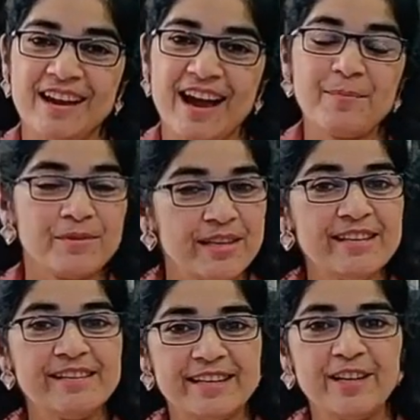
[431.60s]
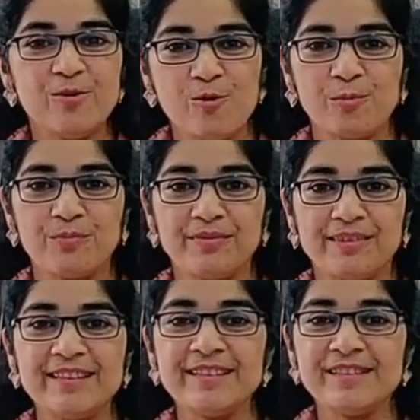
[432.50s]
I'm saying stay home.
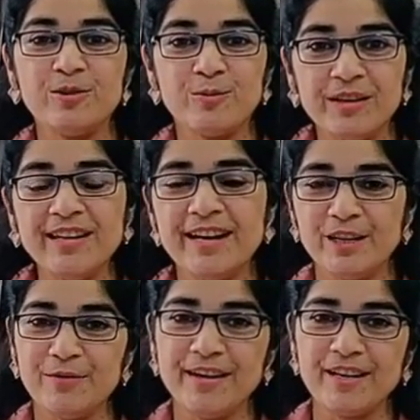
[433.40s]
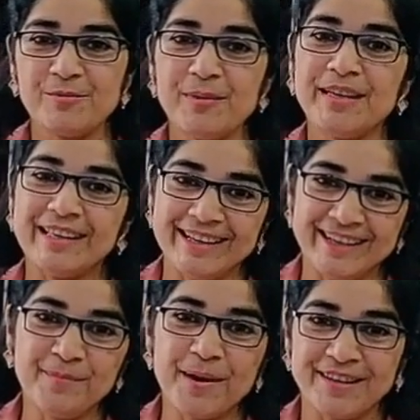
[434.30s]
This is the only antivirus being
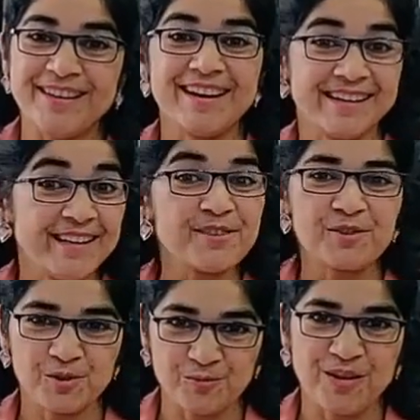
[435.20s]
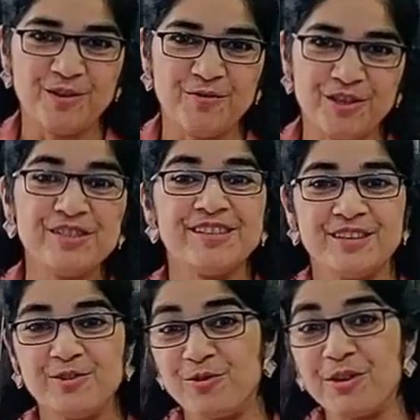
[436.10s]
created by the architects in the world which
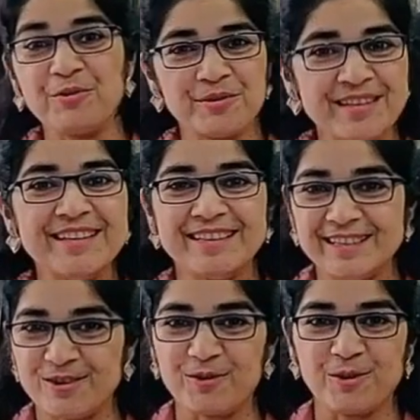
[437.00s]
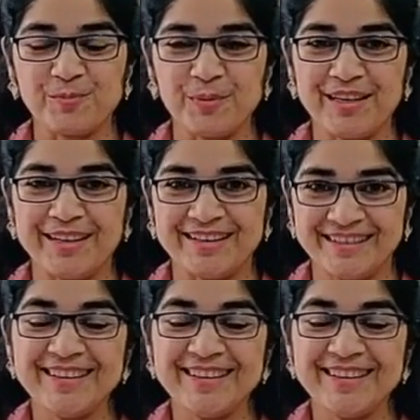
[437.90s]
you are using in this lockdown period.